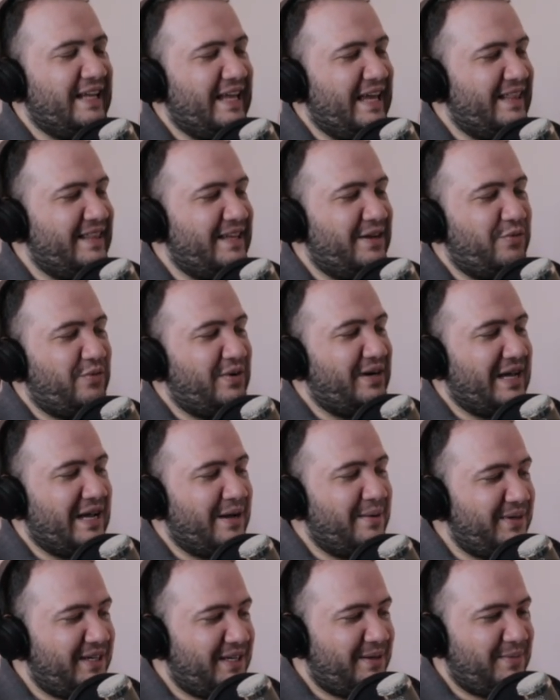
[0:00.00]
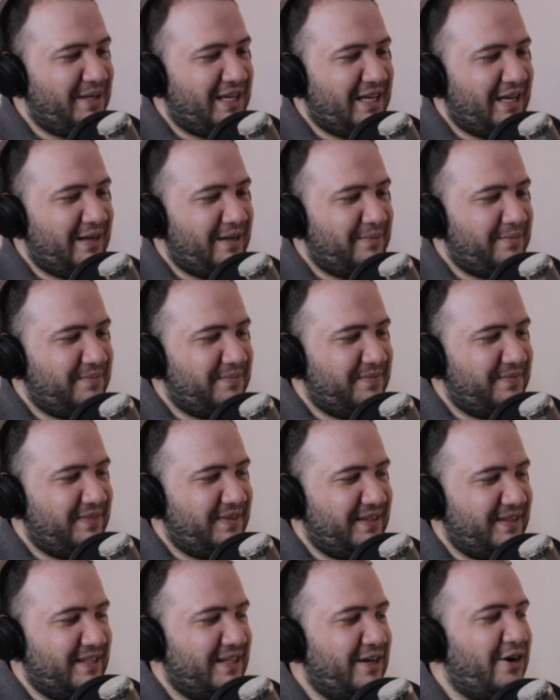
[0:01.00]
And then when Eminem came
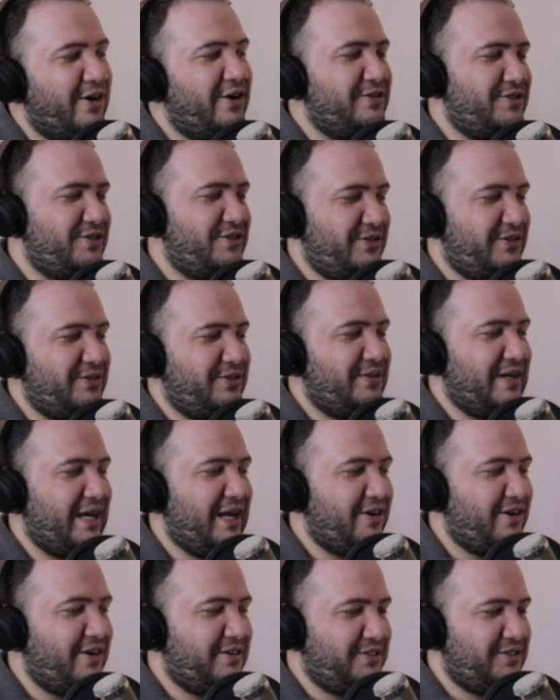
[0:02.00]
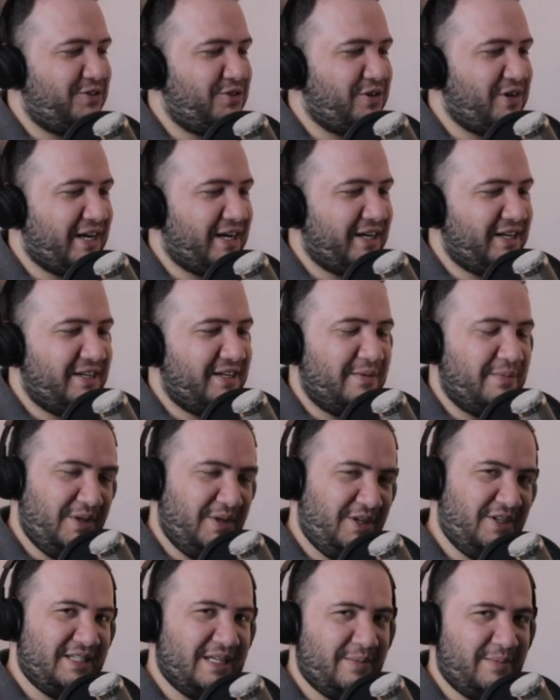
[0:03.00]
onto Akon's track,
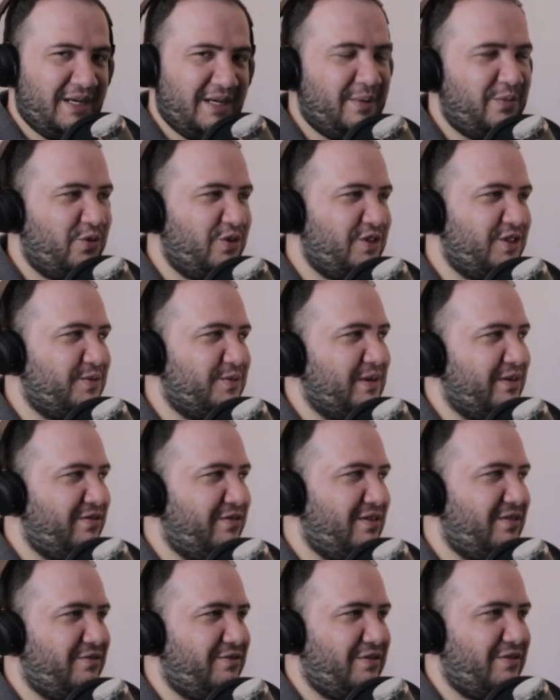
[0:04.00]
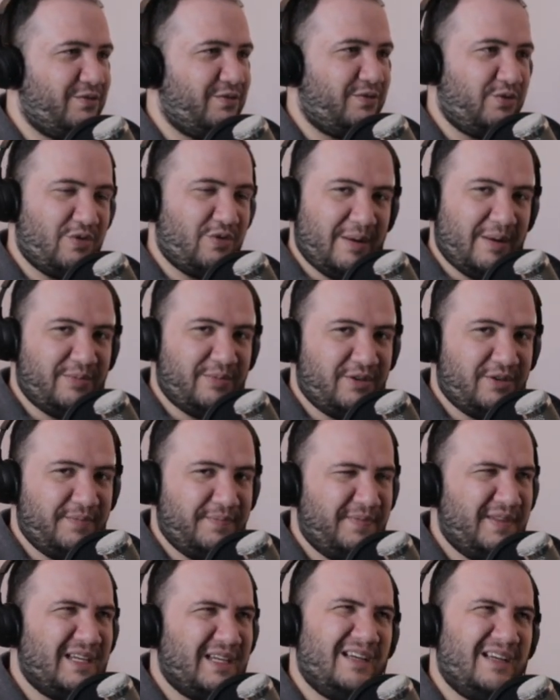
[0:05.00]
because Eminem was my favorite rapper,
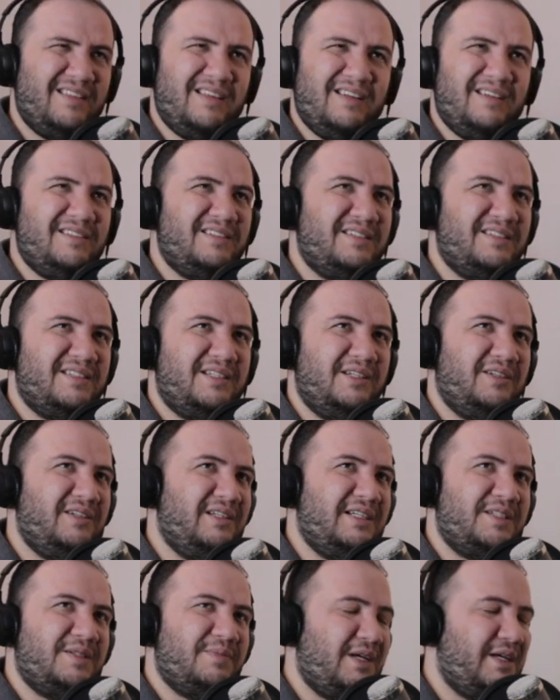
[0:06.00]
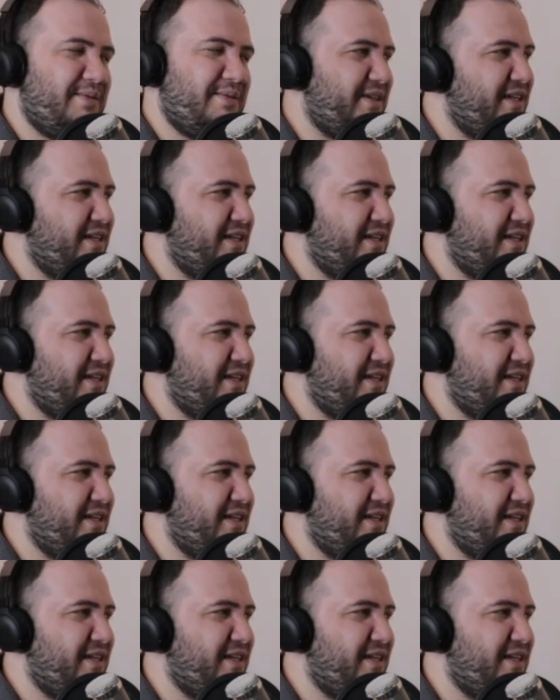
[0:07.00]
I think still is maybe.